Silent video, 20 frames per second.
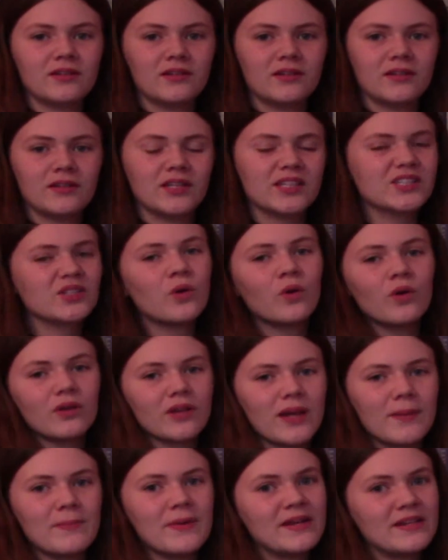this
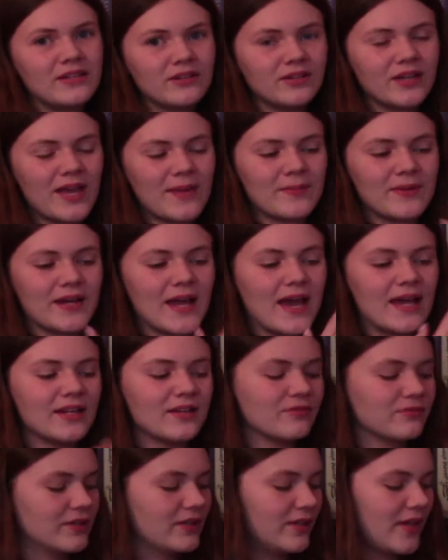Coraline by Neil Gaiman. I
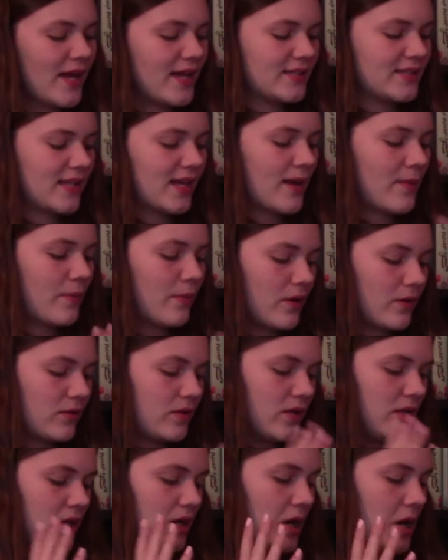didn't realize that I bought
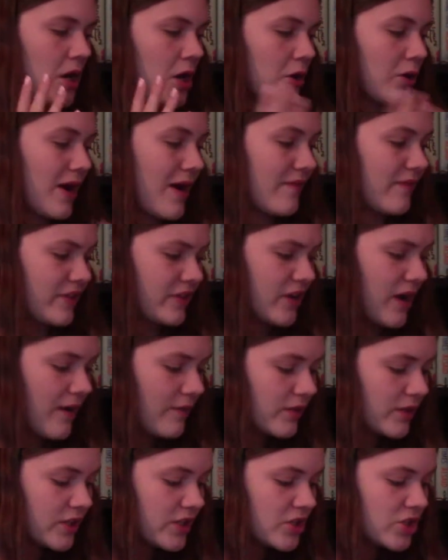the graphic
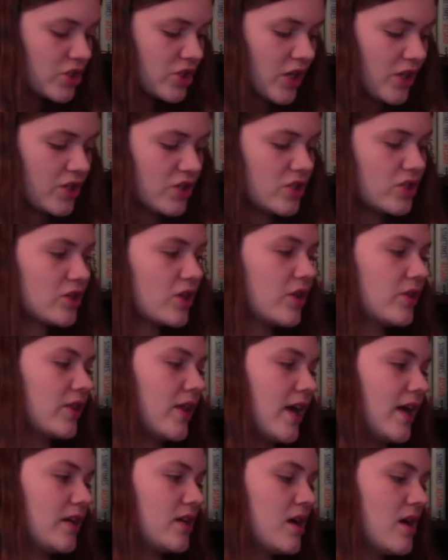novel edition. I just thought
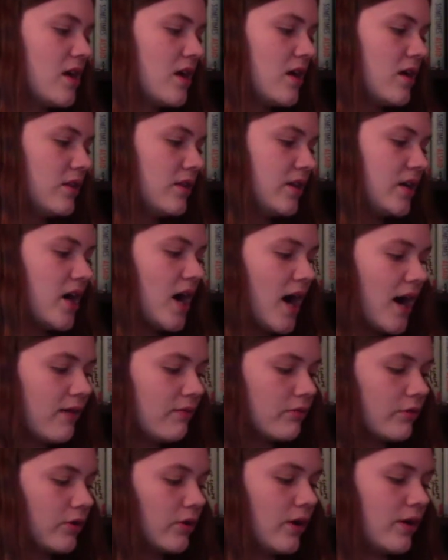that the
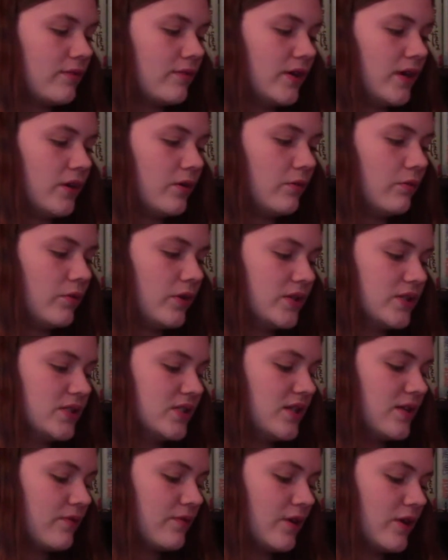cover of it was
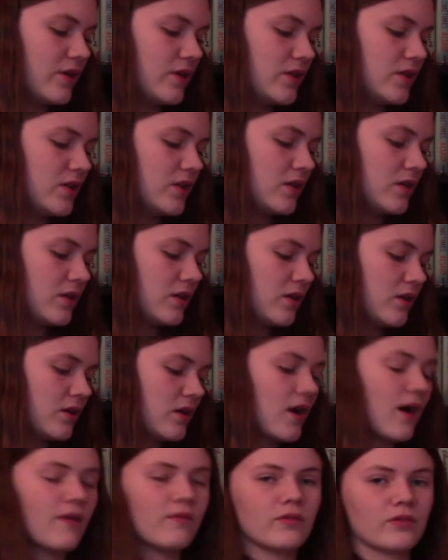different
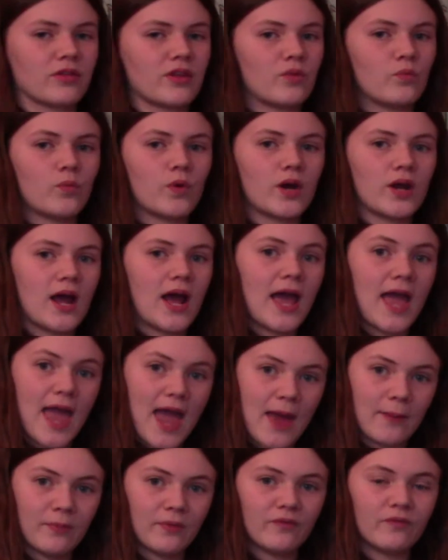cover than what I
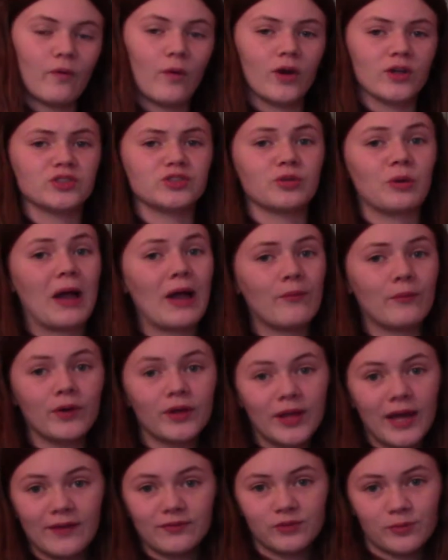had before. So I will
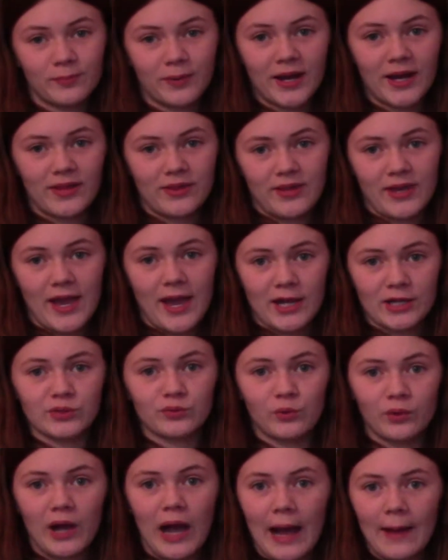have to buy the
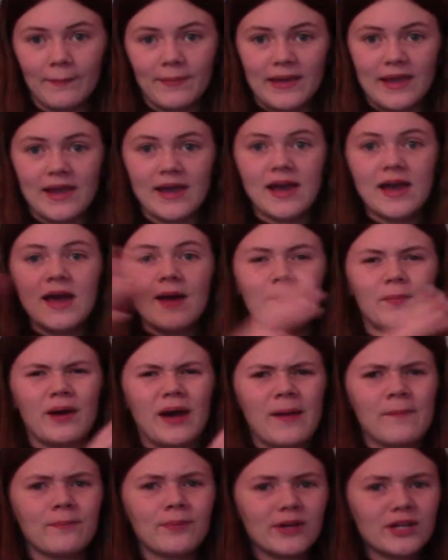actual copy. But
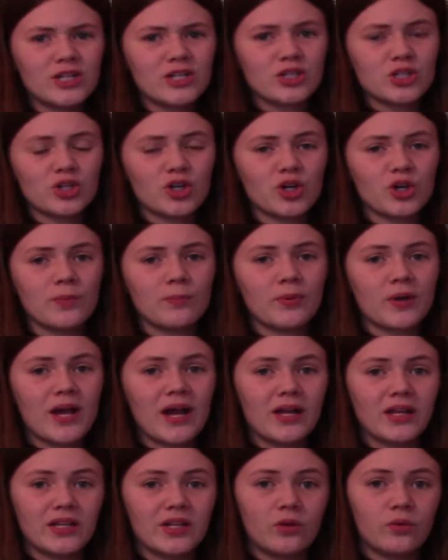I'm pretty sure Book
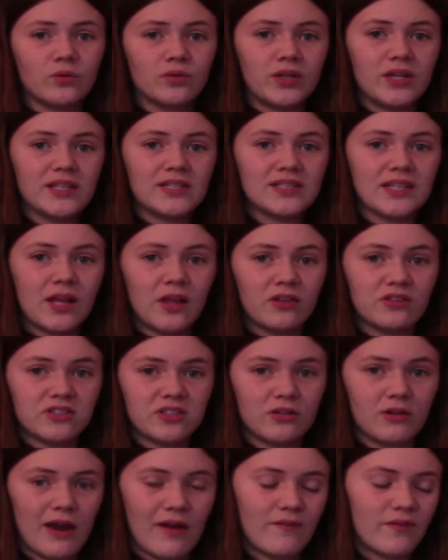Outlet only sells the
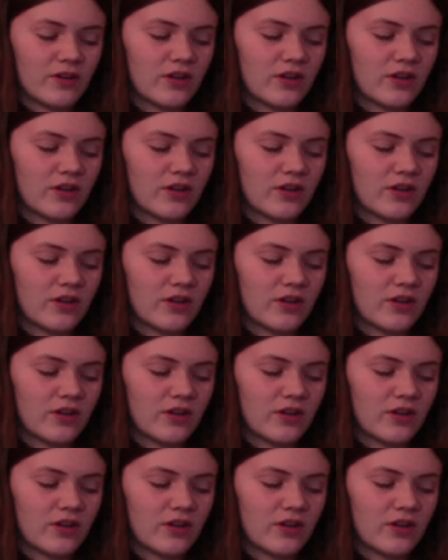graphic